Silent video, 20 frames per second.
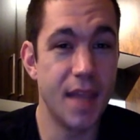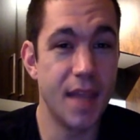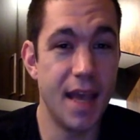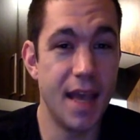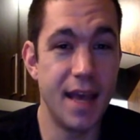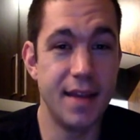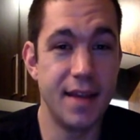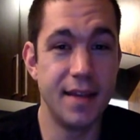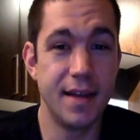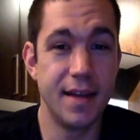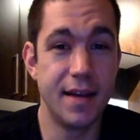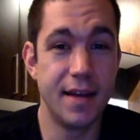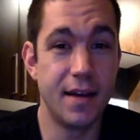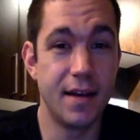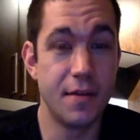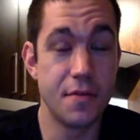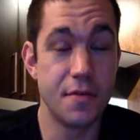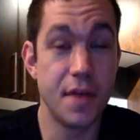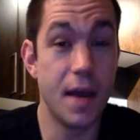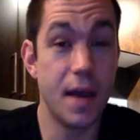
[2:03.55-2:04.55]
and
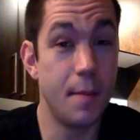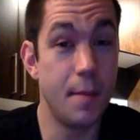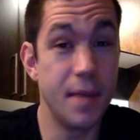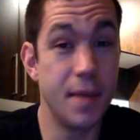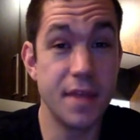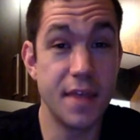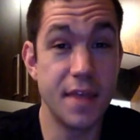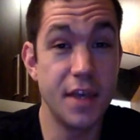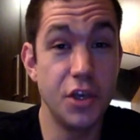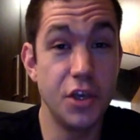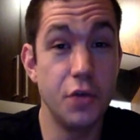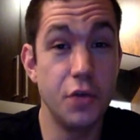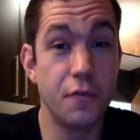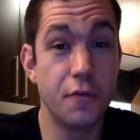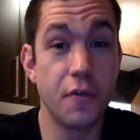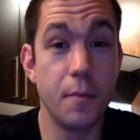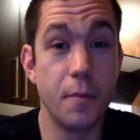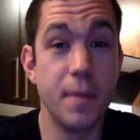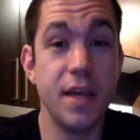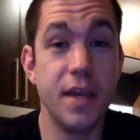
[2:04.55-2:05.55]
uh, th- a big thank you
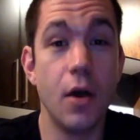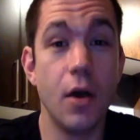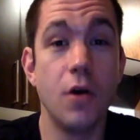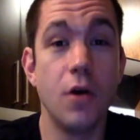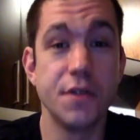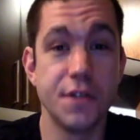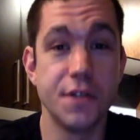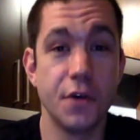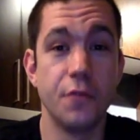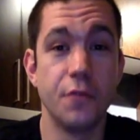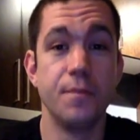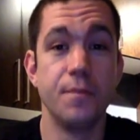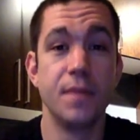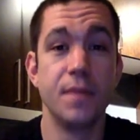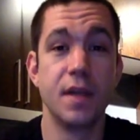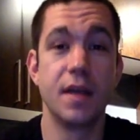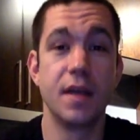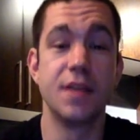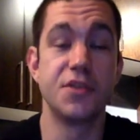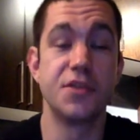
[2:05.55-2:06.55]
from me also
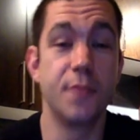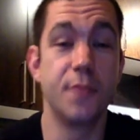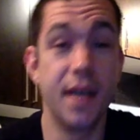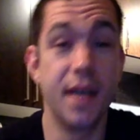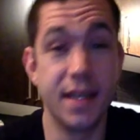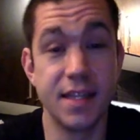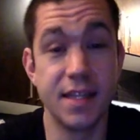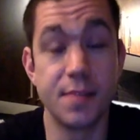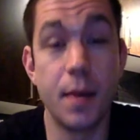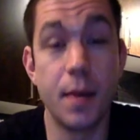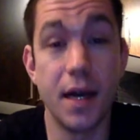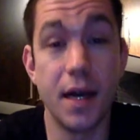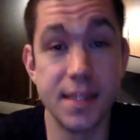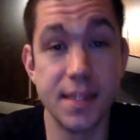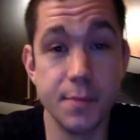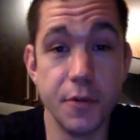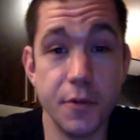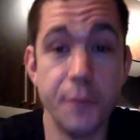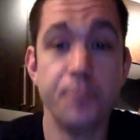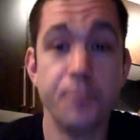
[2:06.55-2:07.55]
because you're making this
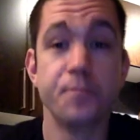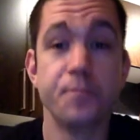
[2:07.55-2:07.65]
possible.